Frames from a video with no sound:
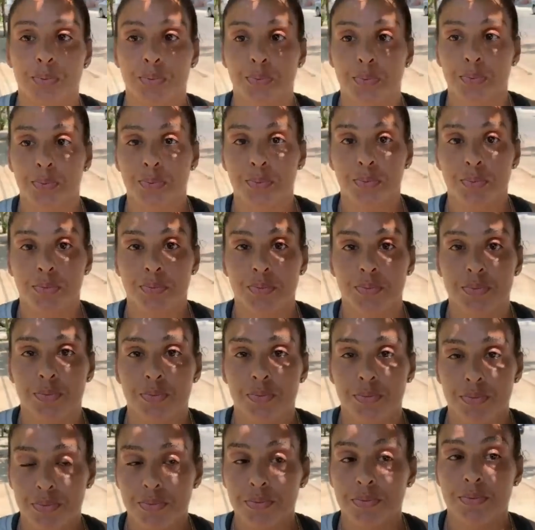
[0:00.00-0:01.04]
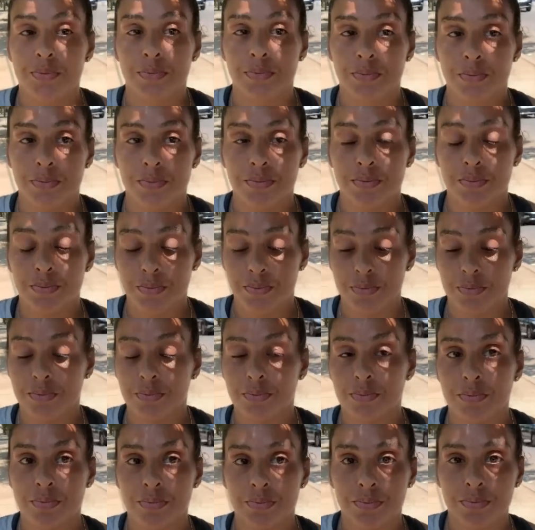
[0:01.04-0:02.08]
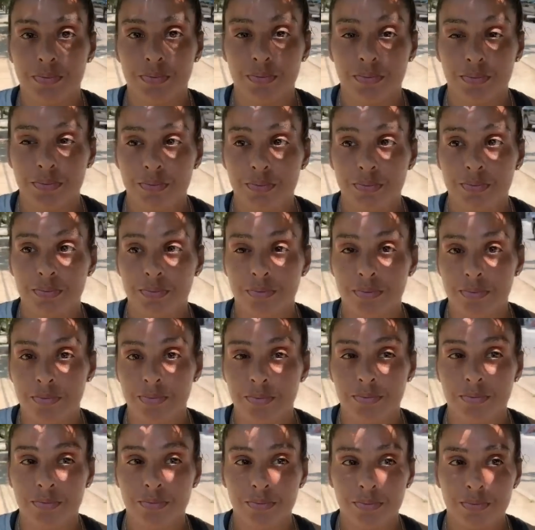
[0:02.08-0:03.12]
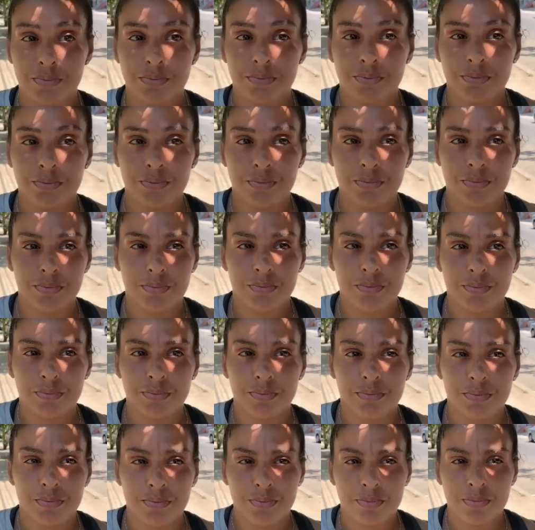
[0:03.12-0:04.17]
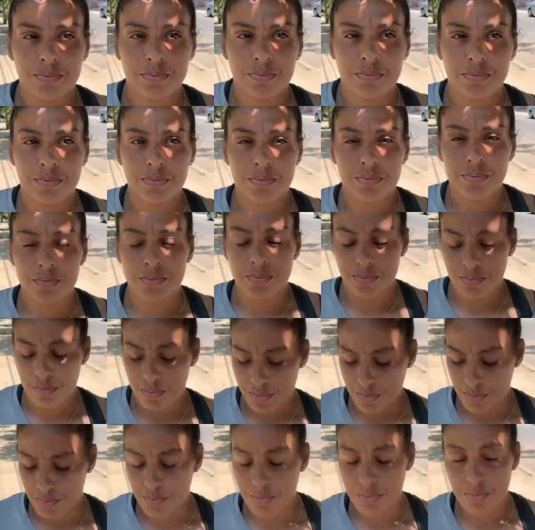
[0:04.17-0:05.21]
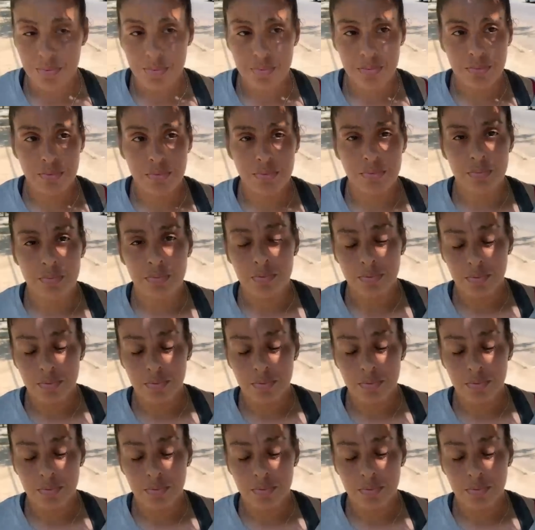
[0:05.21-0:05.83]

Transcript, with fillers: Oh, that's that's a that's a that's a great thing to have.